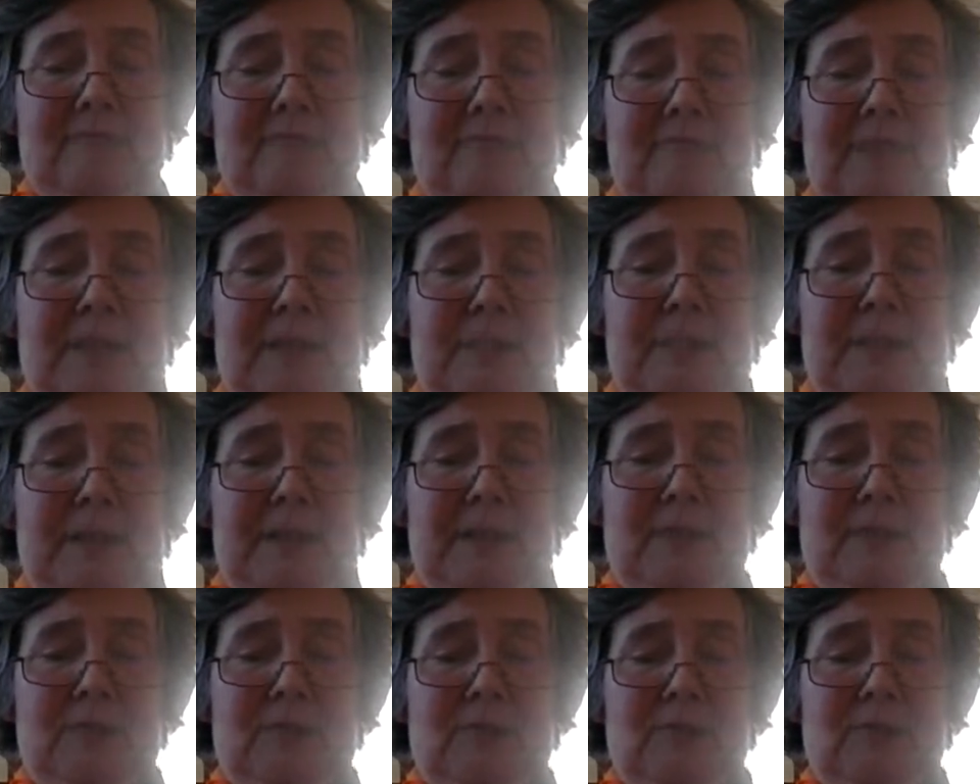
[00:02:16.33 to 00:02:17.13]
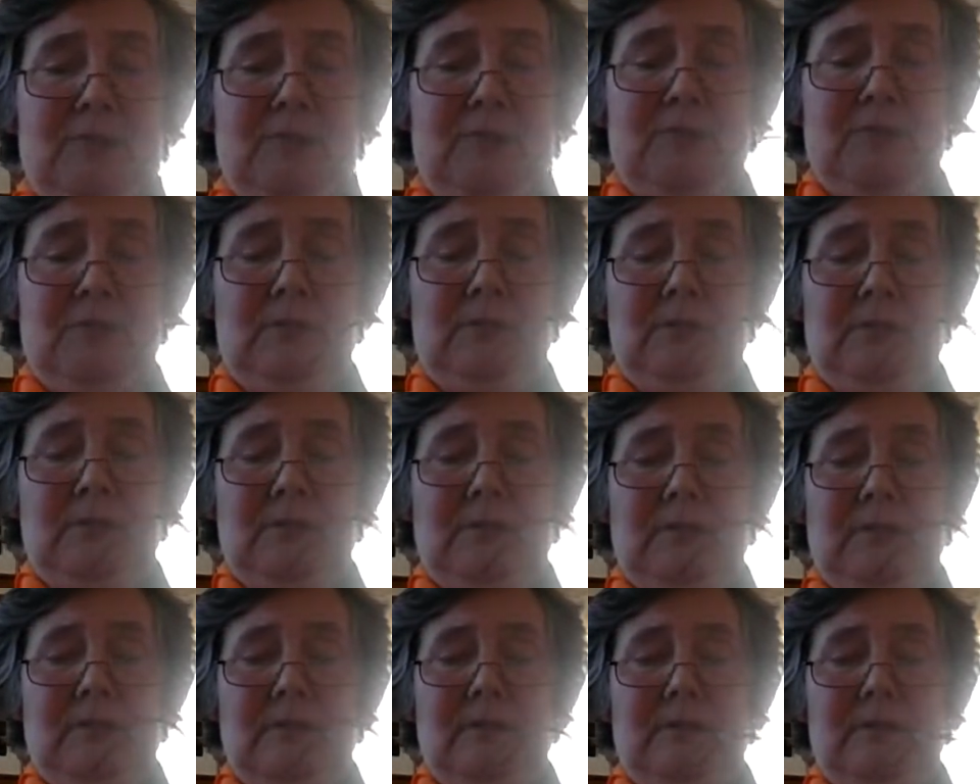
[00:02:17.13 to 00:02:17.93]
wrapping your
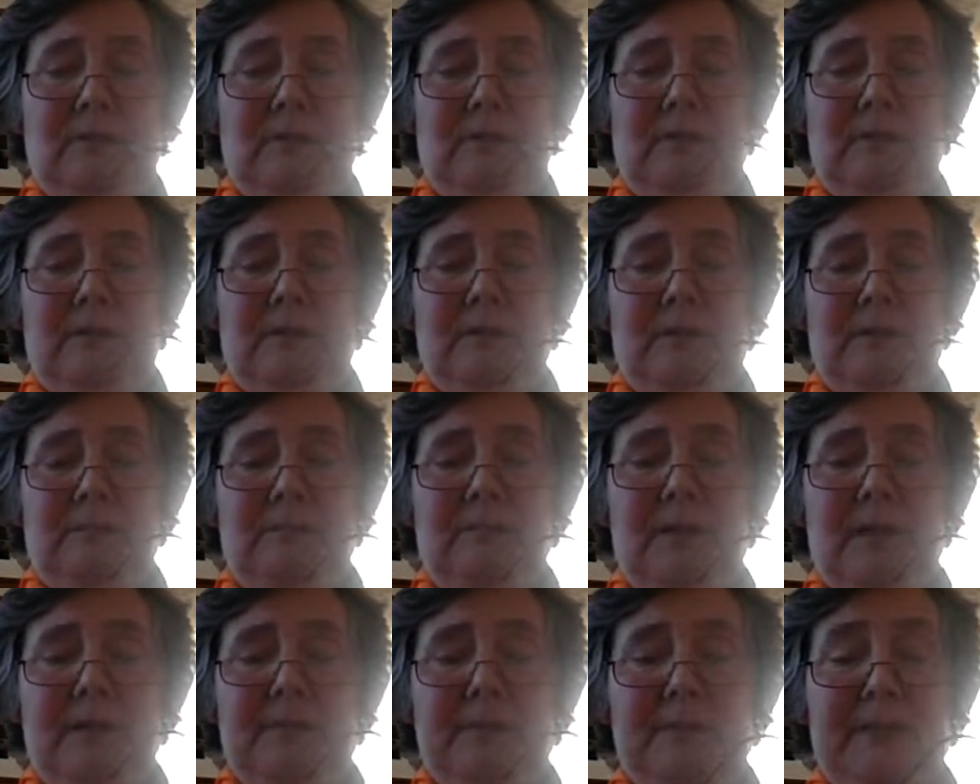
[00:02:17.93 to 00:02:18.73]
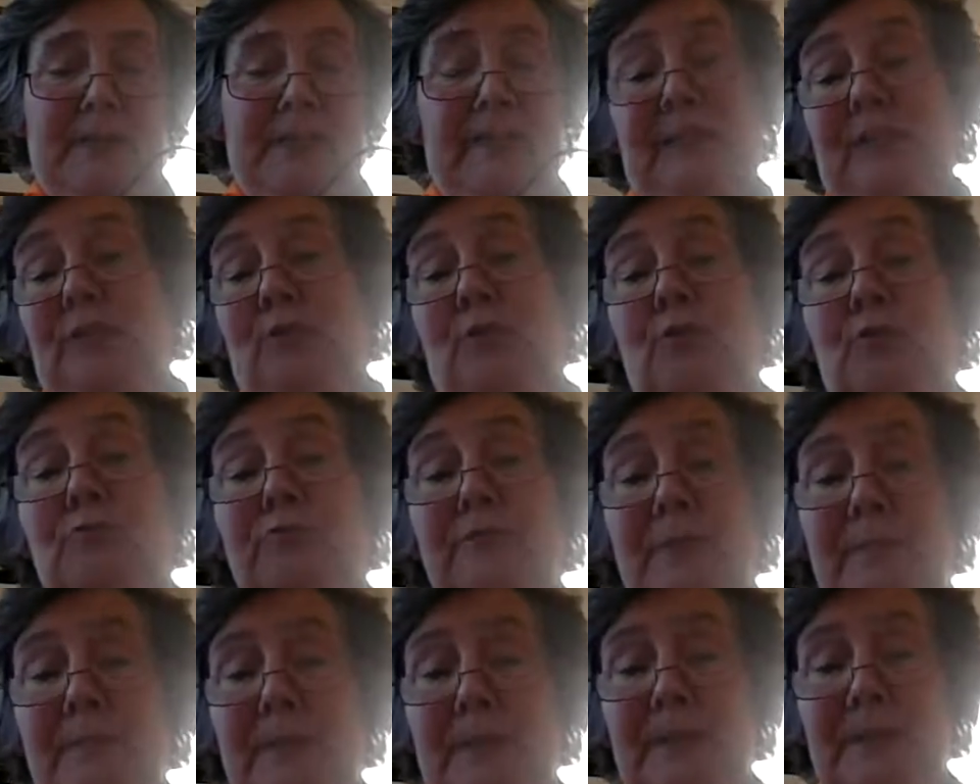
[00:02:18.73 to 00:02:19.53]
pipe cleaner or
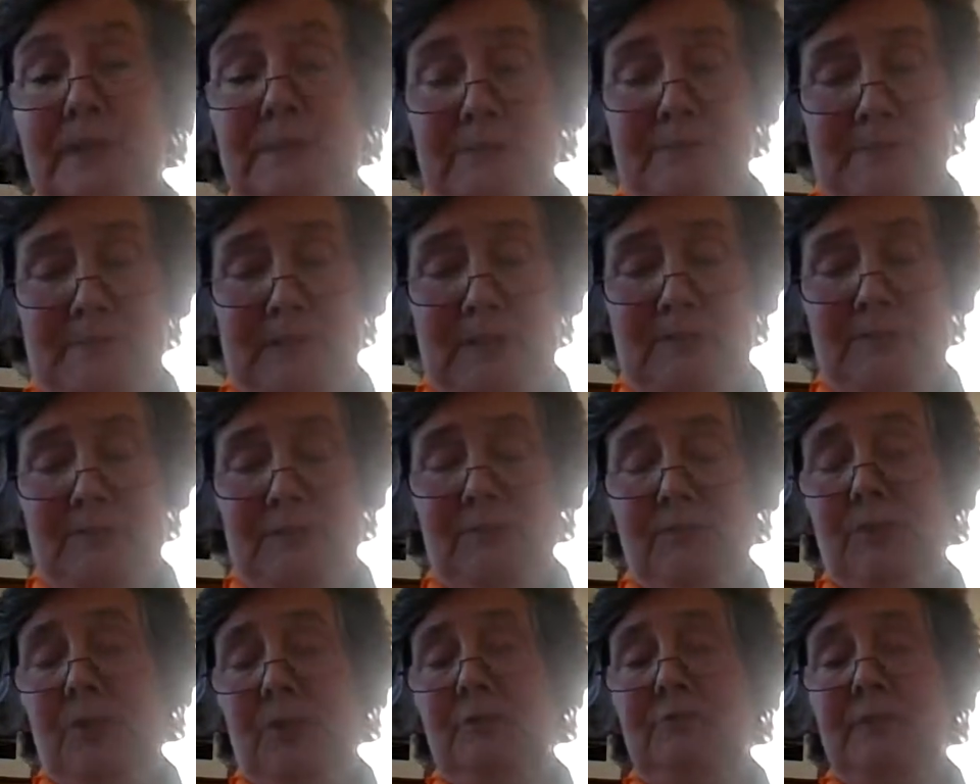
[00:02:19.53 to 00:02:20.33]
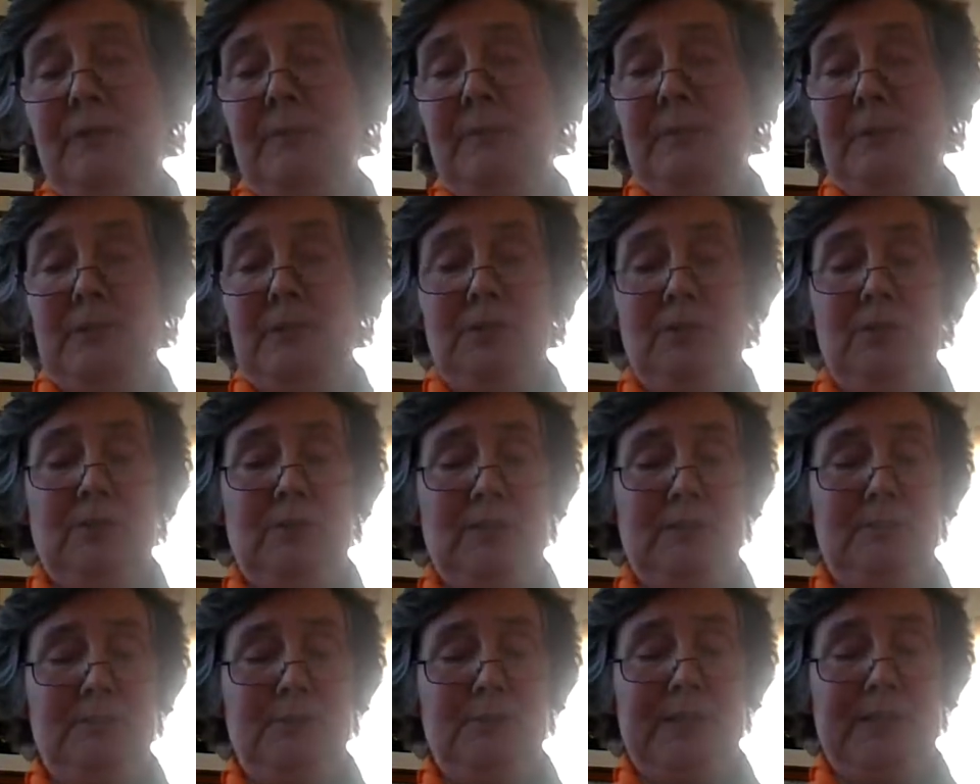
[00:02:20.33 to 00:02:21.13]
ribbon. If you've got ribbon, you
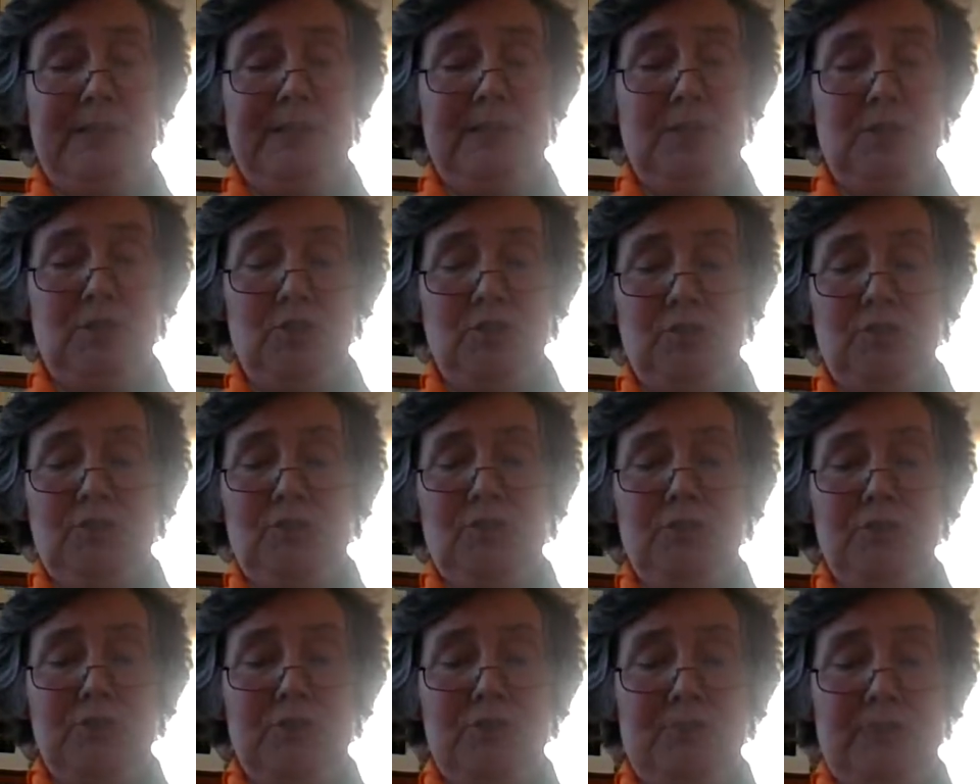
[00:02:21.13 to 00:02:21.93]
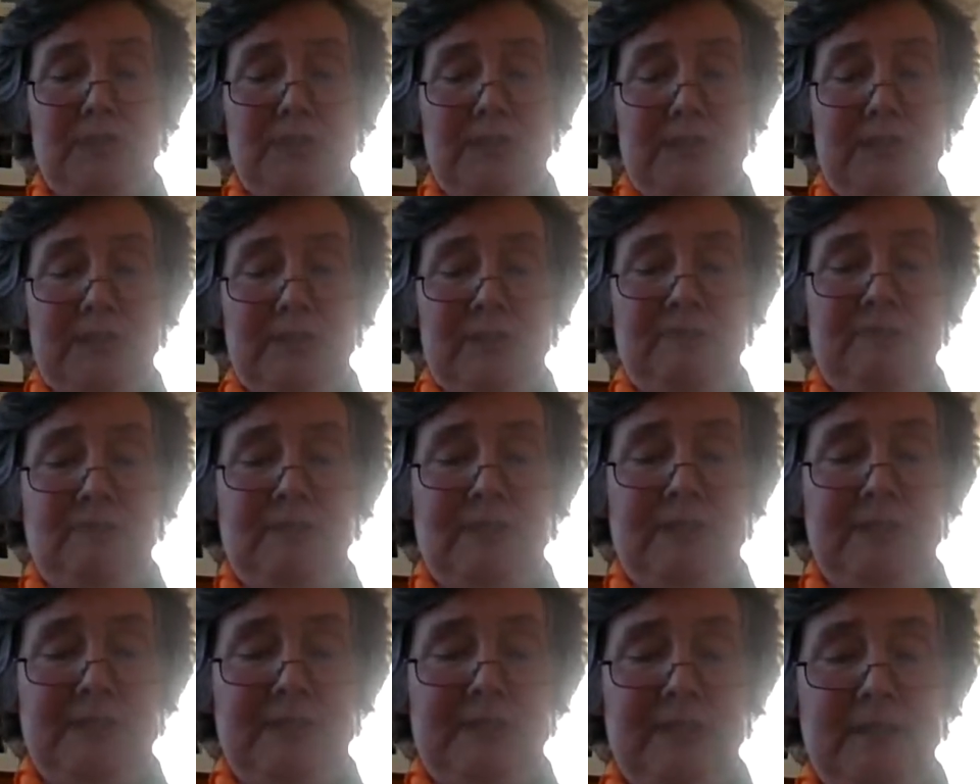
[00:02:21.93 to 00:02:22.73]
can practice your knots we did
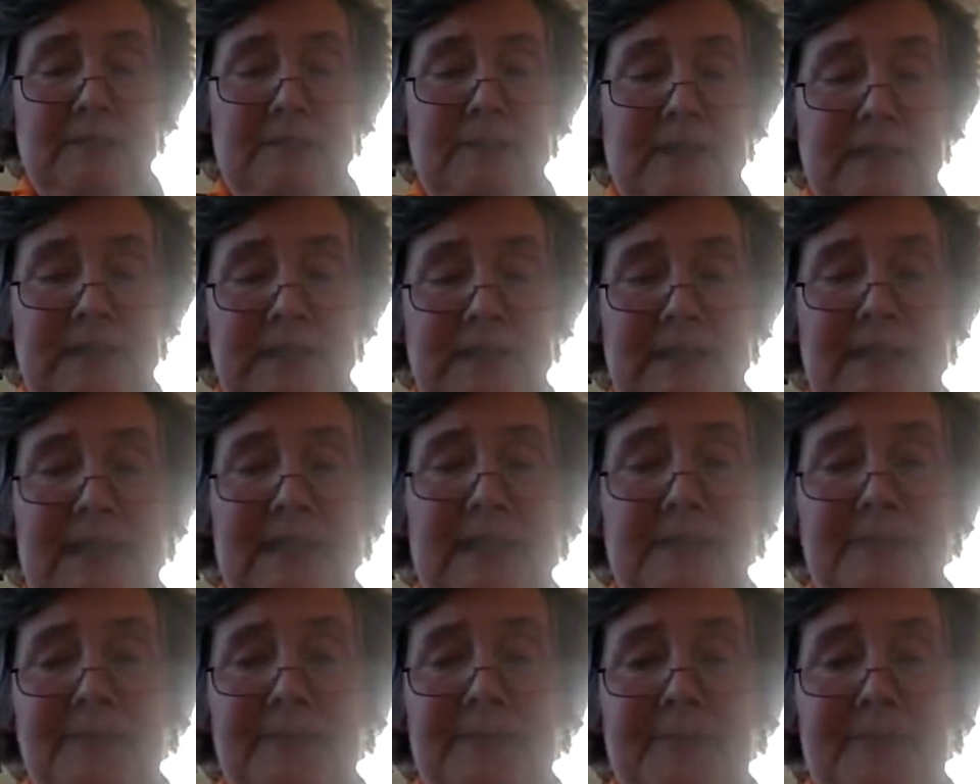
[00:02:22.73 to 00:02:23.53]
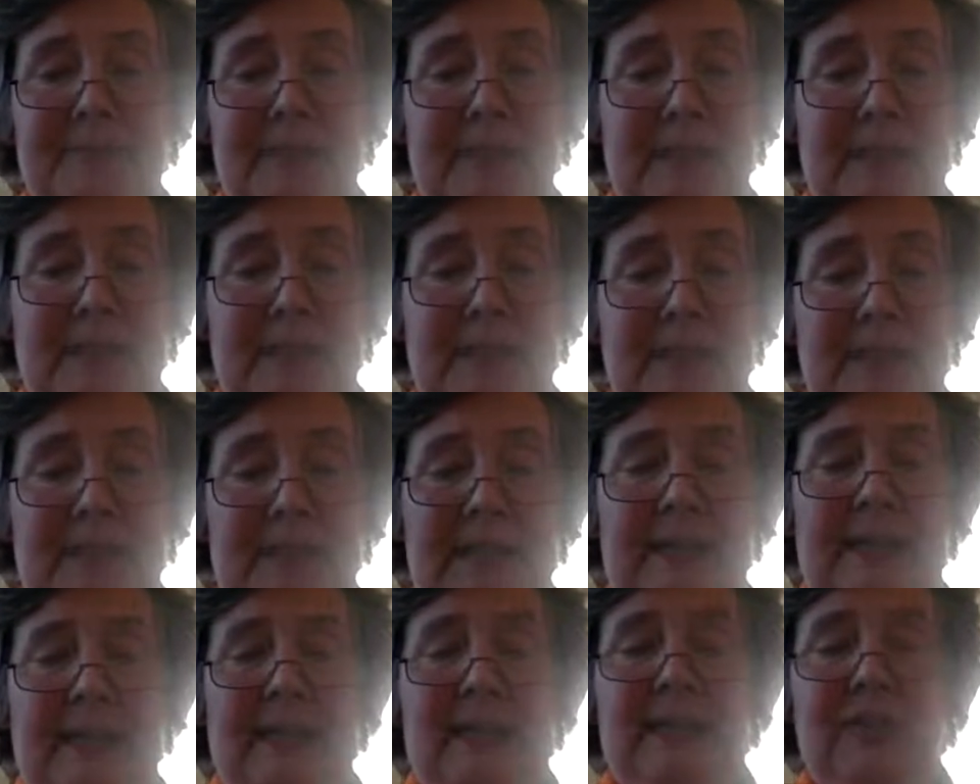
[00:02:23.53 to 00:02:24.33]
right at the beginning,
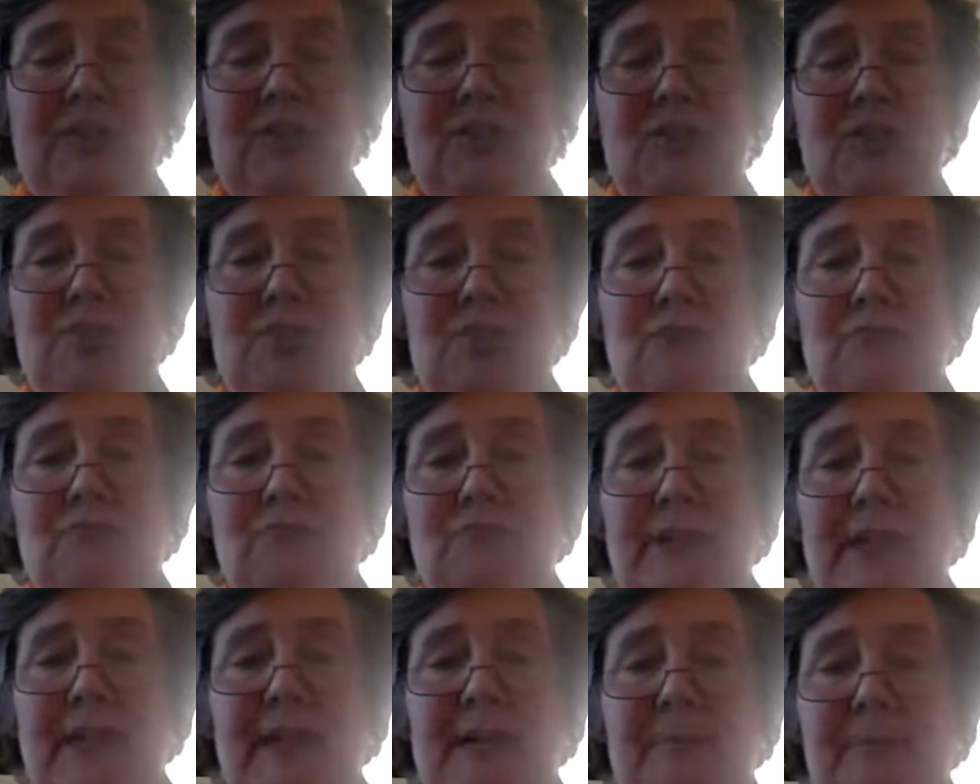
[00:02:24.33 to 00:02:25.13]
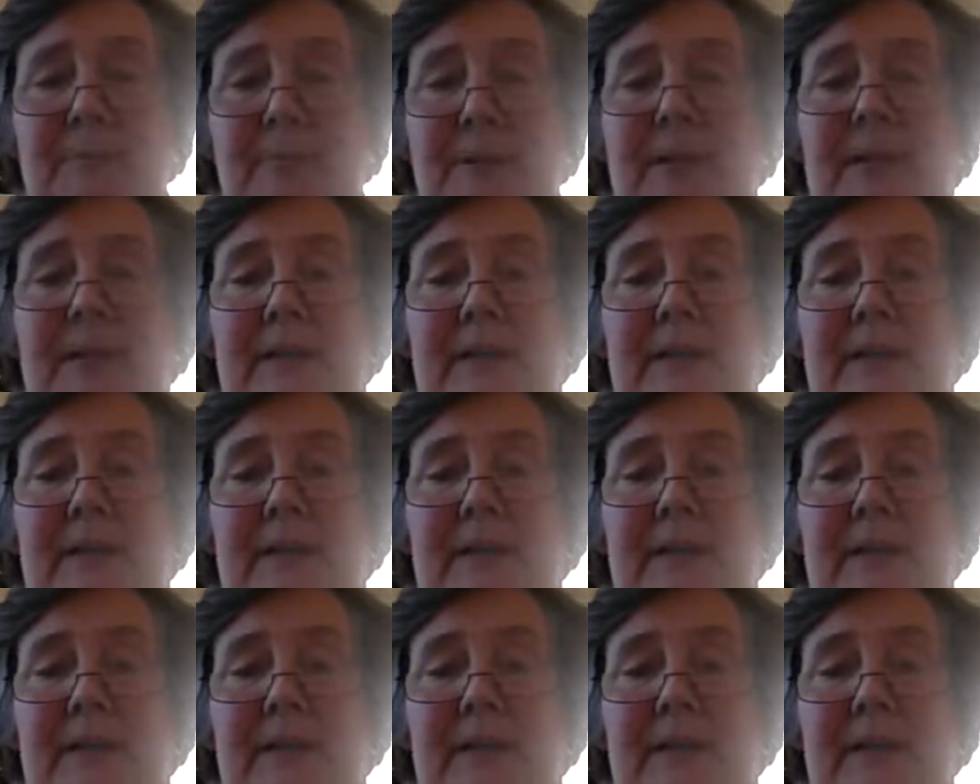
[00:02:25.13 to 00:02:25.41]
and just wrap